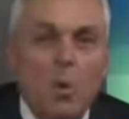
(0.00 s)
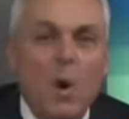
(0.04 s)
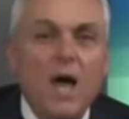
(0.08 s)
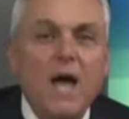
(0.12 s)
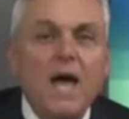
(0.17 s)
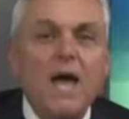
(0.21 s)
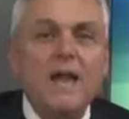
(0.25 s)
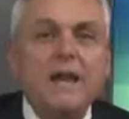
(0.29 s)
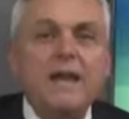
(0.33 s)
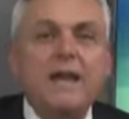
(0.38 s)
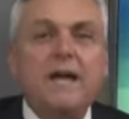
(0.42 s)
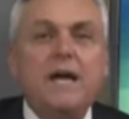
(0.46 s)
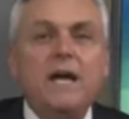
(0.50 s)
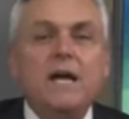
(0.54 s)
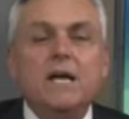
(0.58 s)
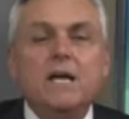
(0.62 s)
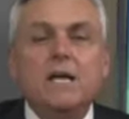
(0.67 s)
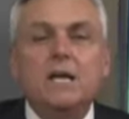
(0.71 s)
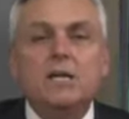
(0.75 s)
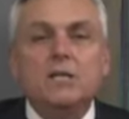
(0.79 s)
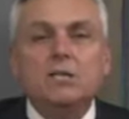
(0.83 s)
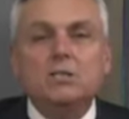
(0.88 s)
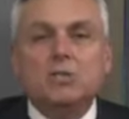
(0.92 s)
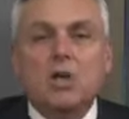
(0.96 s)
one
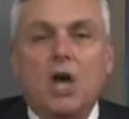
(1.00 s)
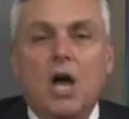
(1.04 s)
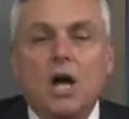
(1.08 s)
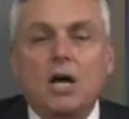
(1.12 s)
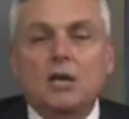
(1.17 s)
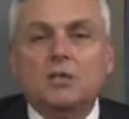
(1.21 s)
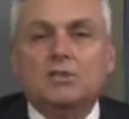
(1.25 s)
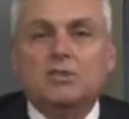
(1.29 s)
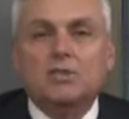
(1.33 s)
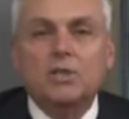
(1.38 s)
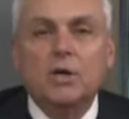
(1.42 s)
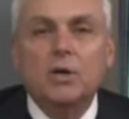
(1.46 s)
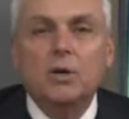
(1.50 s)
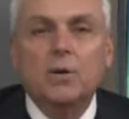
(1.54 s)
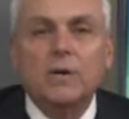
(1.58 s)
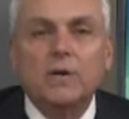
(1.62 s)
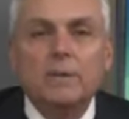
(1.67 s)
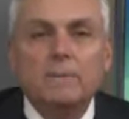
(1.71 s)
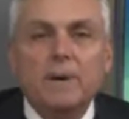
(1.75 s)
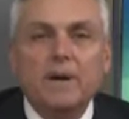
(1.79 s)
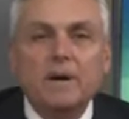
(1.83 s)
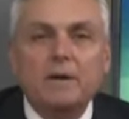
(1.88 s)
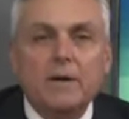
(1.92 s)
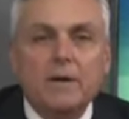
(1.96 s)
talk show in
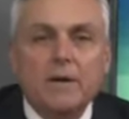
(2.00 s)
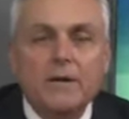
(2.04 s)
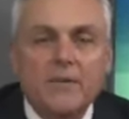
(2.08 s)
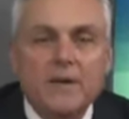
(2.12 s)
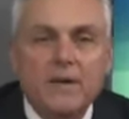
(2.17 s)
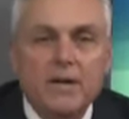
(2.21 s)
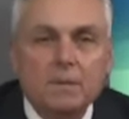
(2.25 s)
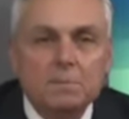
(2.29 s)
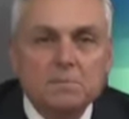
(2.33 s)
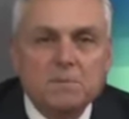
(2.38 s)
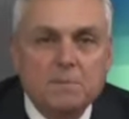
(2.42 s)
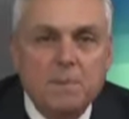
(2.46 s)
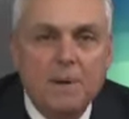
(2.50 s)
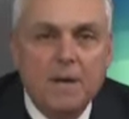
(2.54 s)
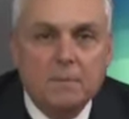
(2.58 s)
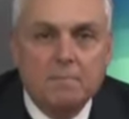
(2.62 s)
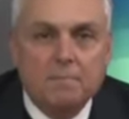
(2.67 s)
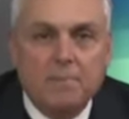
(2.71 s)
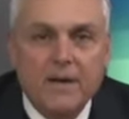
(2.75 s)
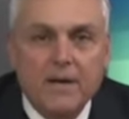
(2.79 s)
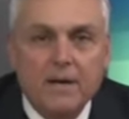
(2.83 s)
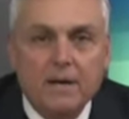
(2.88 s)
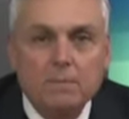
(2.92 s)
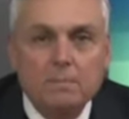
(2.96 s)
America that helps you make
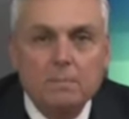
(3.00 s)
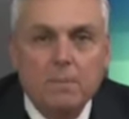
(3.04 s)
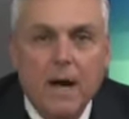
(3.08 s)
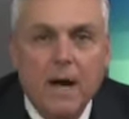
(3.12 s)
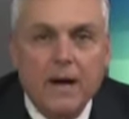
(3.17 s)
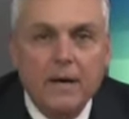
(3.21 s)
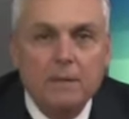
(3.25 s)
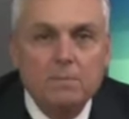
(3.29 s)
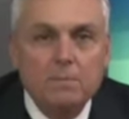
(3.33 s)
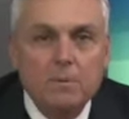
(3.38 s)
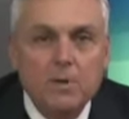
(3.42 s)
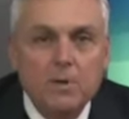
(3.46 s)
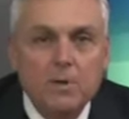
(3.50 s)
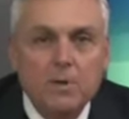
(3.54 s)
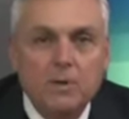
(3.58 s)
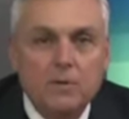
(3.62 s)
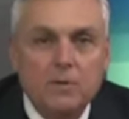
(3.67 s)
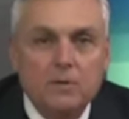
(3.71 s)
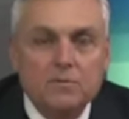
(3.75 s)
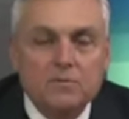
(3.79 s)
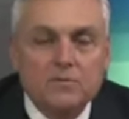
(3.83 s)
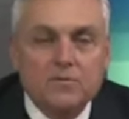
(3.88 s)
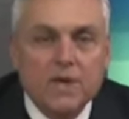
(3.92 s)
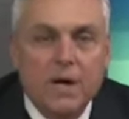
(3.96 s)
better money
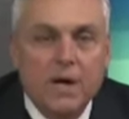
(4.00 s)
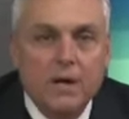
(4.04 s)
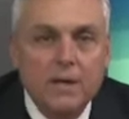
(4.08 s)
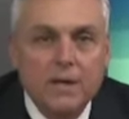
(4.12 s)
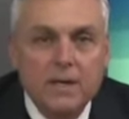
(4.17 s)
moves.